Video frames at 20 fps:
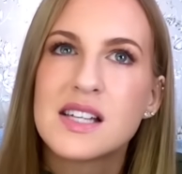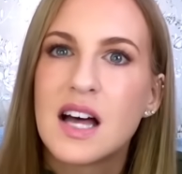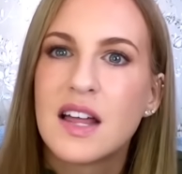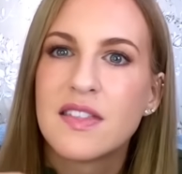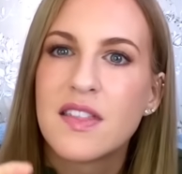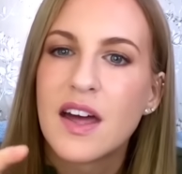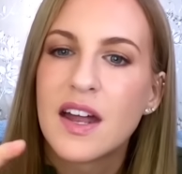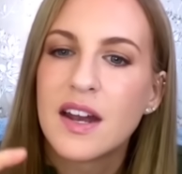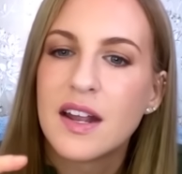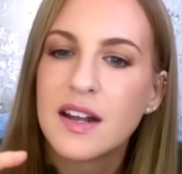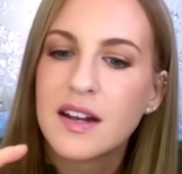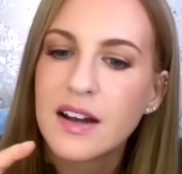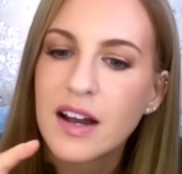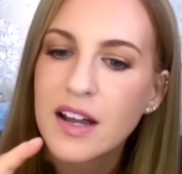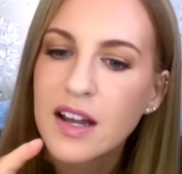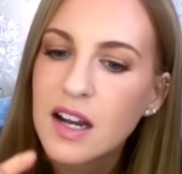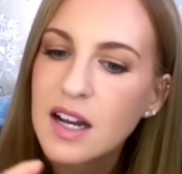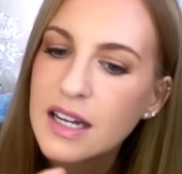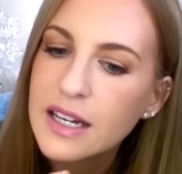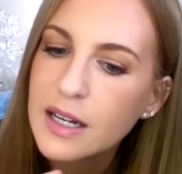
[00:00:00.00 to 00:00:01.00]
and then in
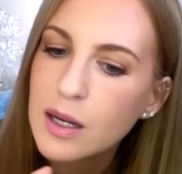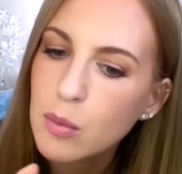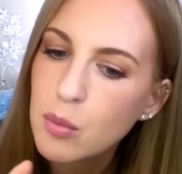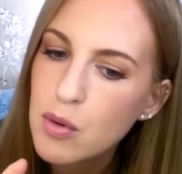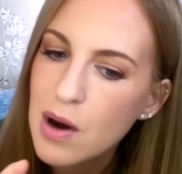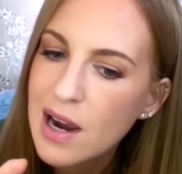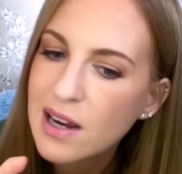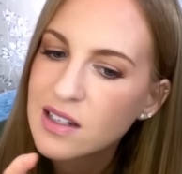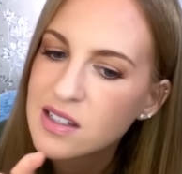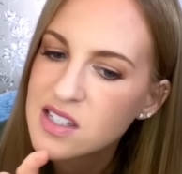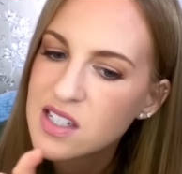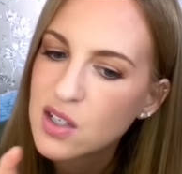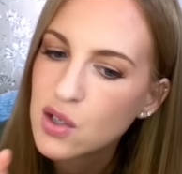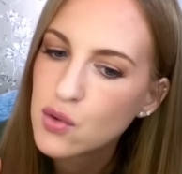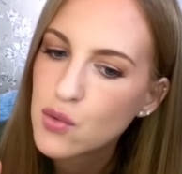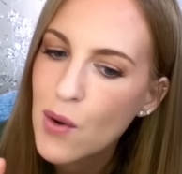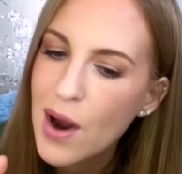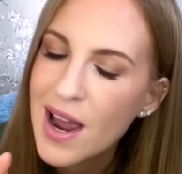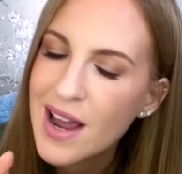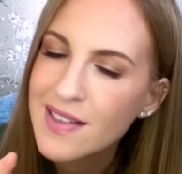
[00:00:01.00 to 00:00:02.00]
like little brackets in
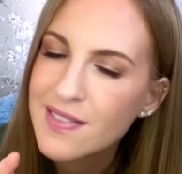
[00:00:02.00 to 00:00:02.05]
gray,